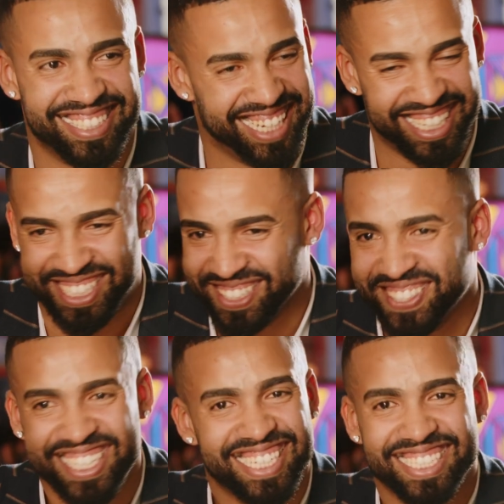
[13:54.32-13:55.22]
Thank you.
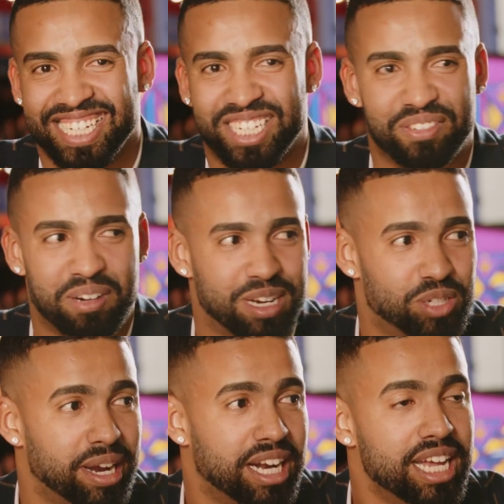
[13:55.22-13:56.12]
Thank you very much.
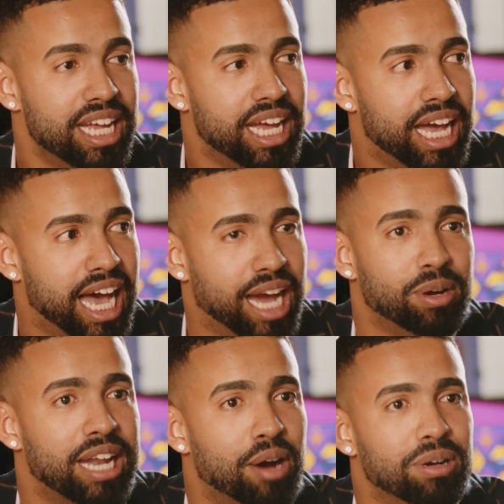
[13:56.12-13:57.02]
Well, I
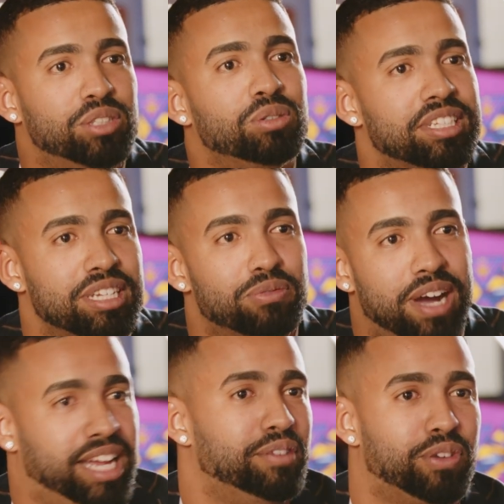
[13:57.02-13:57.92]
will do this
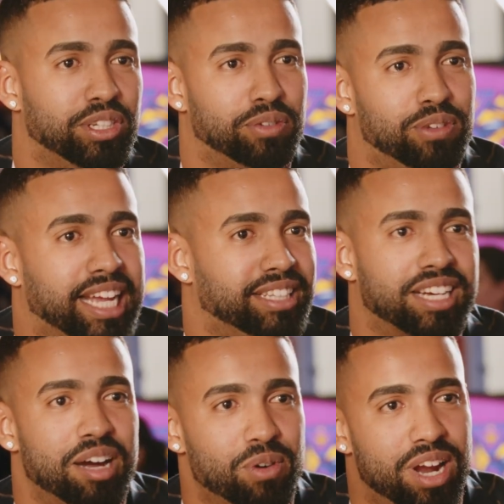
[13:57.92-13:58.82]
invite in front of like the
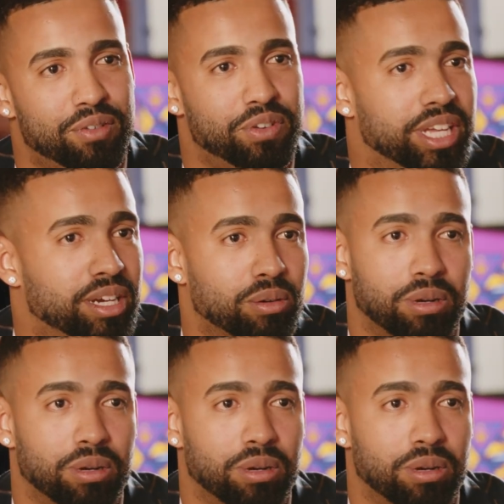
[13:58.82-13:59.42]
camera, everything.